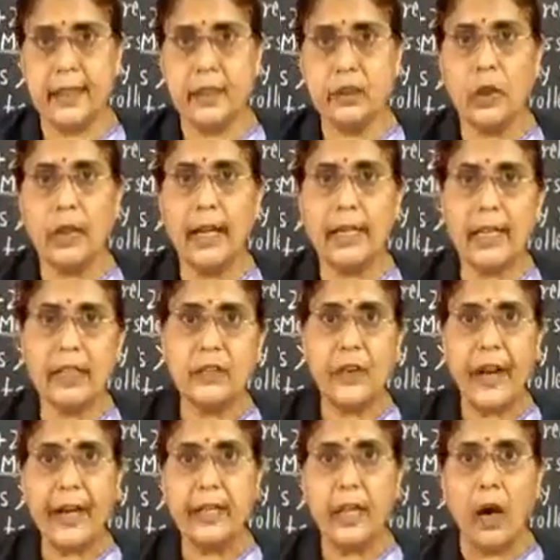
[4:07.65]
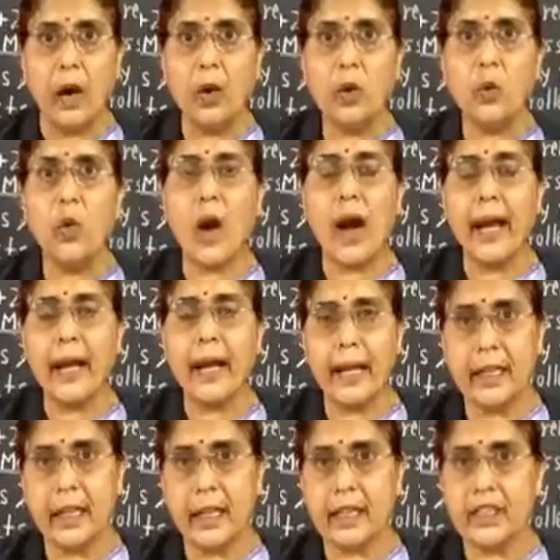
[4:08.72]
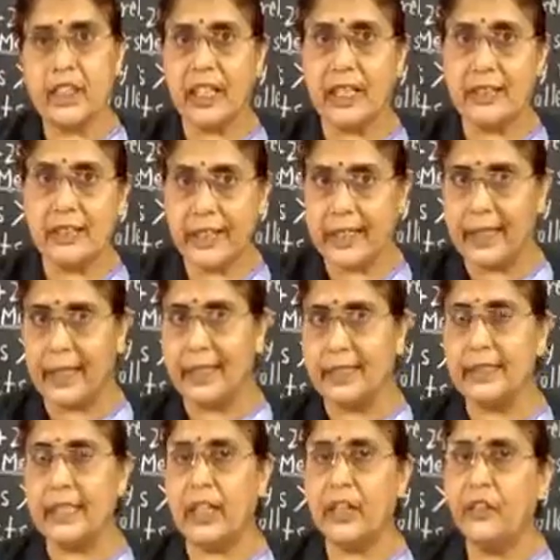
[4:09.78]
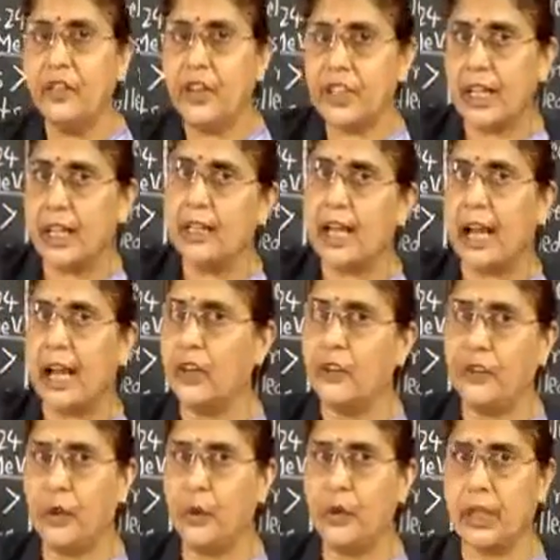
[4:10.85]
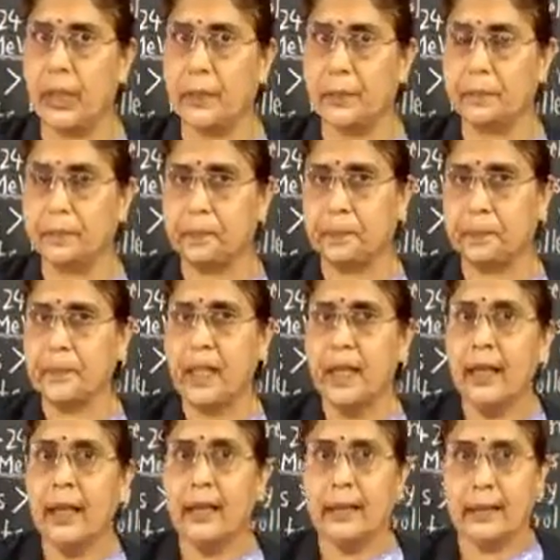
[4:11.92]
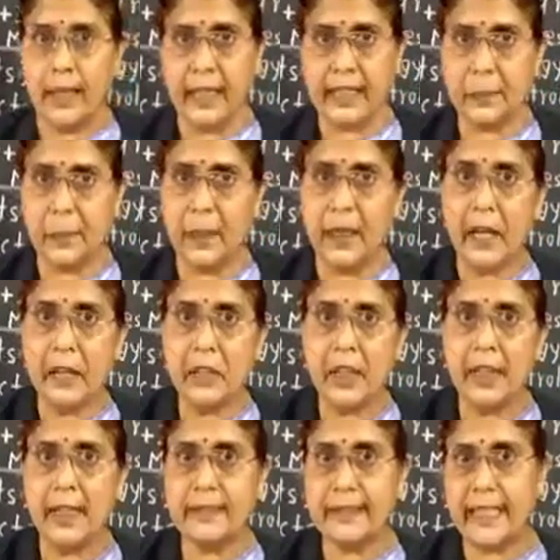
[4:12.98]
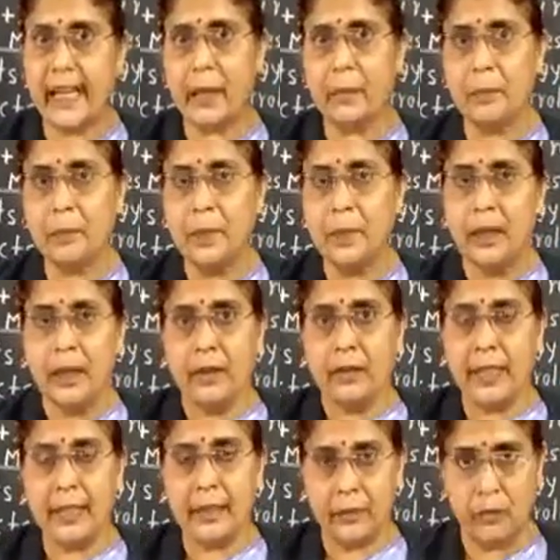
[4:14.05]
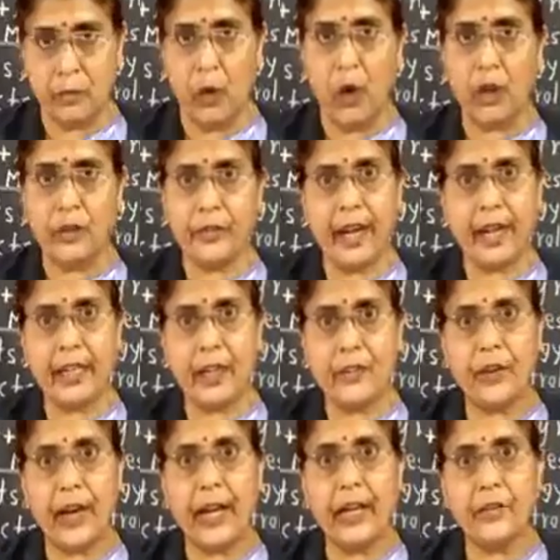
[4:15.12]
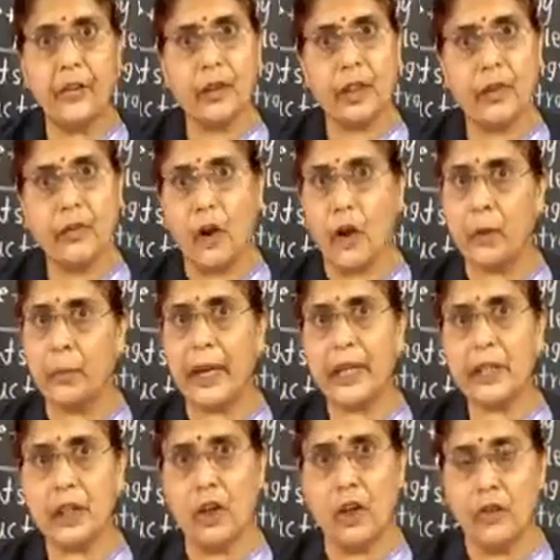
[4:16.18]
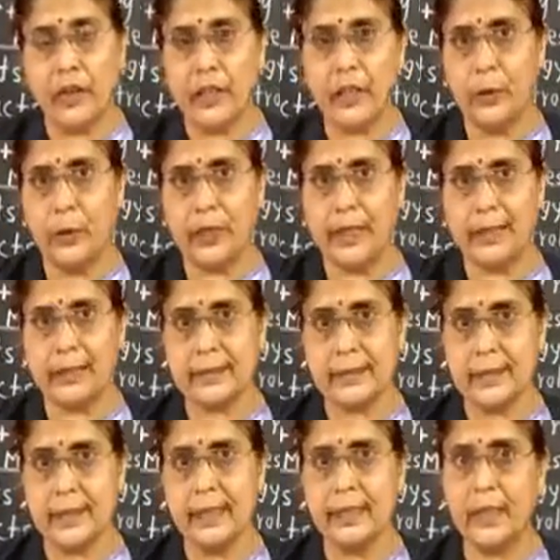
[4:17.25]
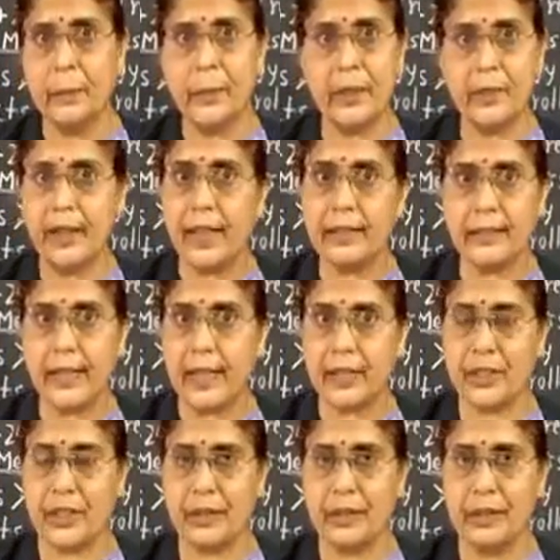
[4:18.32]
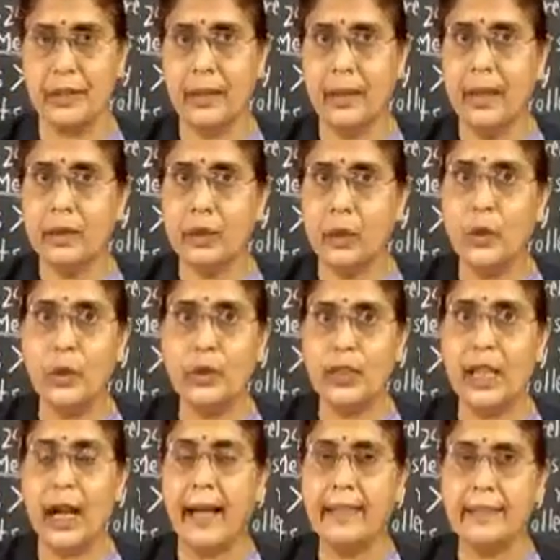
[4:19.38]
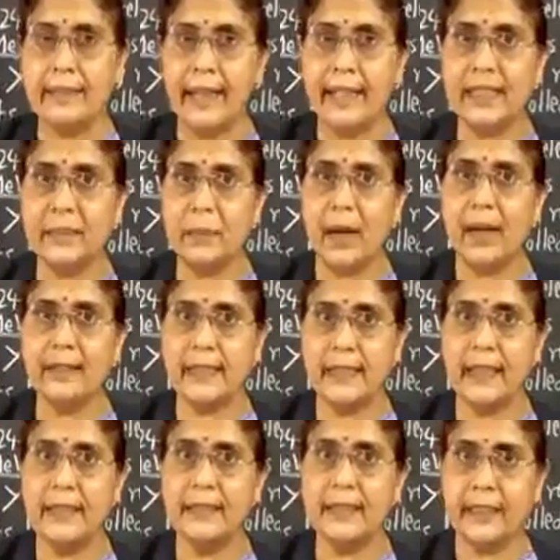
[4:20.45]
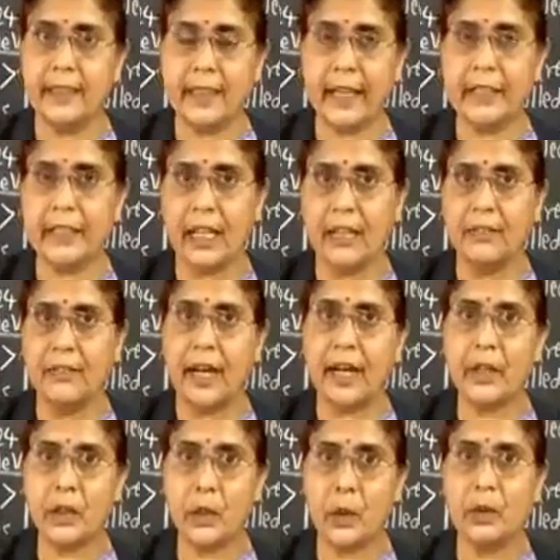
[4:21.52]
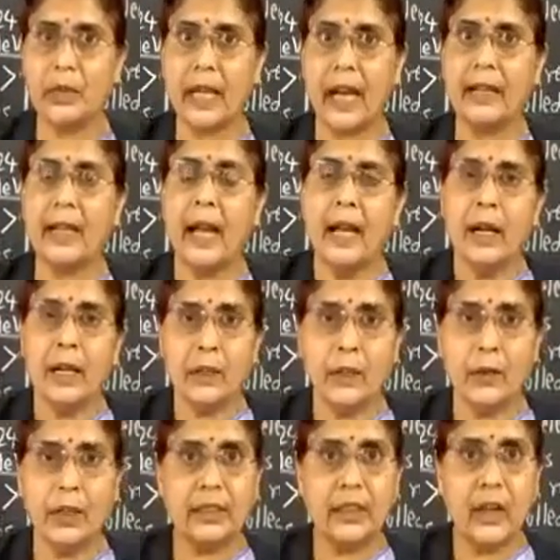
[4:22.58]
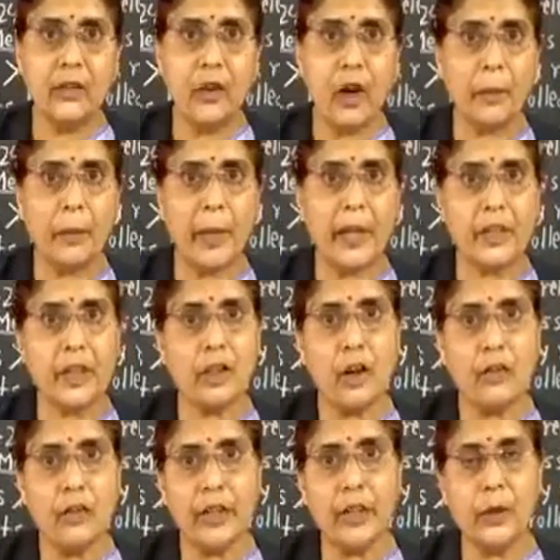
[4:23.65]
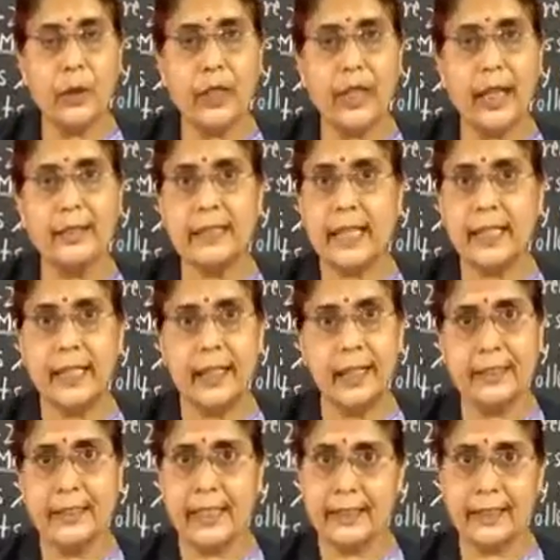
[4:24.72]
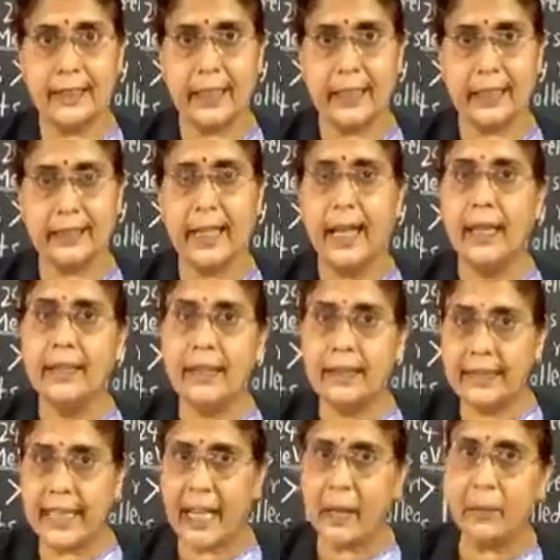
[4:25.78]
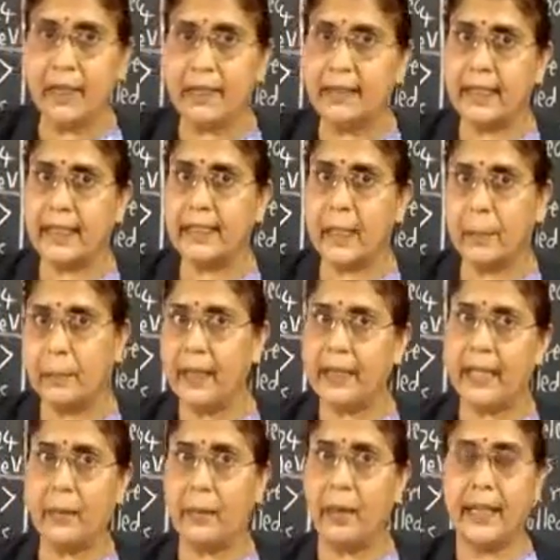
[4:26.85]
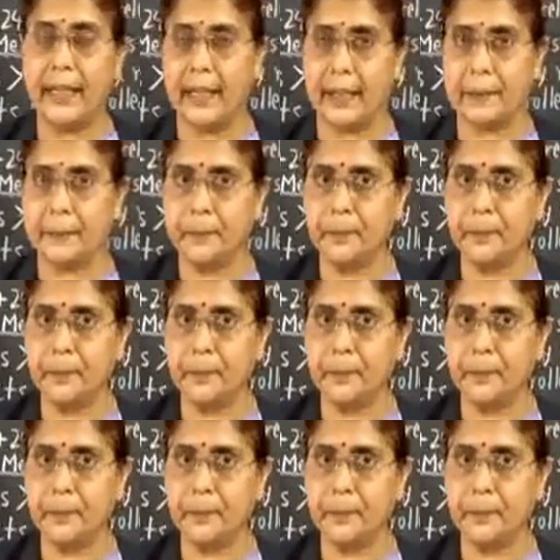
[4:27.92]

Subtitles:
So, let us find out why energy is released in fission and fusion. The explanation is saying that what we had defined for the formation of a nucleus in the previous lecture. So, using Einstein's mass energy relation, we had shown that during the formation of a nucleus, energy is released. The same reason is applicable here.